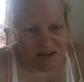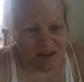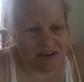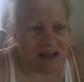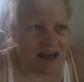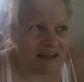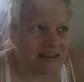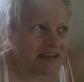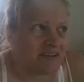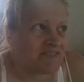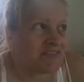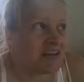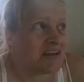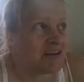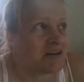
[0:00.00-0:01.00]
Like if
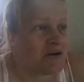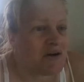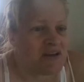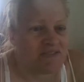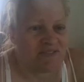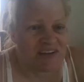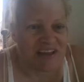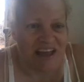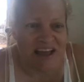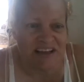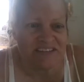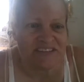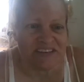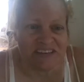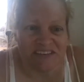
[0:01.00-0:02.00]
they go on
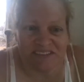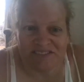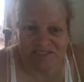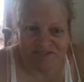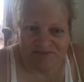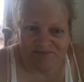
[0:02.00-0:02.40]
vacation,